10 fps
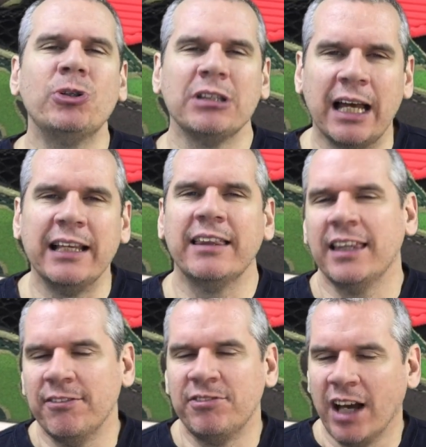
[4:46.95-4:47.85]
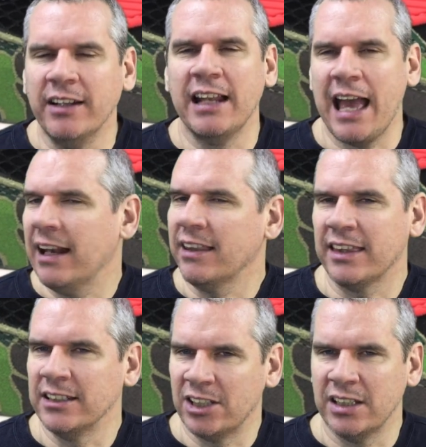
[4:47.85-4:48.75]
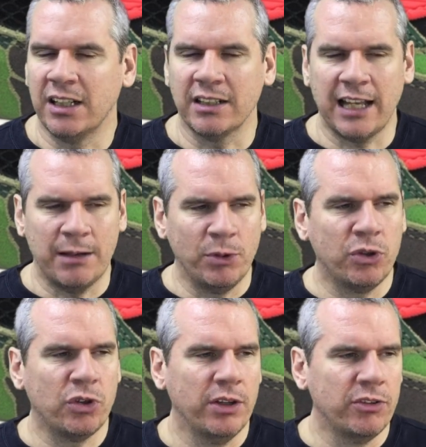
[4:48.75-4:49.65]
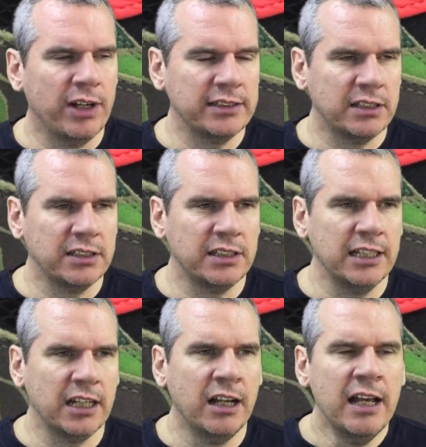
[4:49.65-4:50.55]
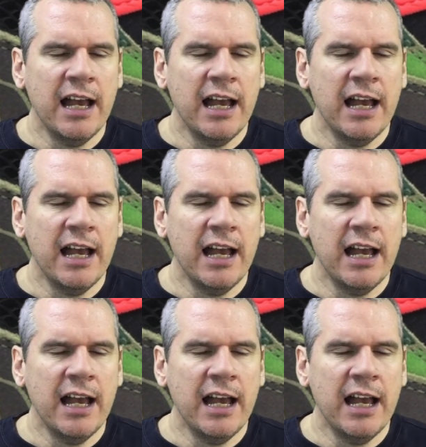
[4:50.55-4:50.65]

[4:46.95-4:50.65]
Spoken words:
like they've done anything to the Duck Camo throughout the rest of the sneaker.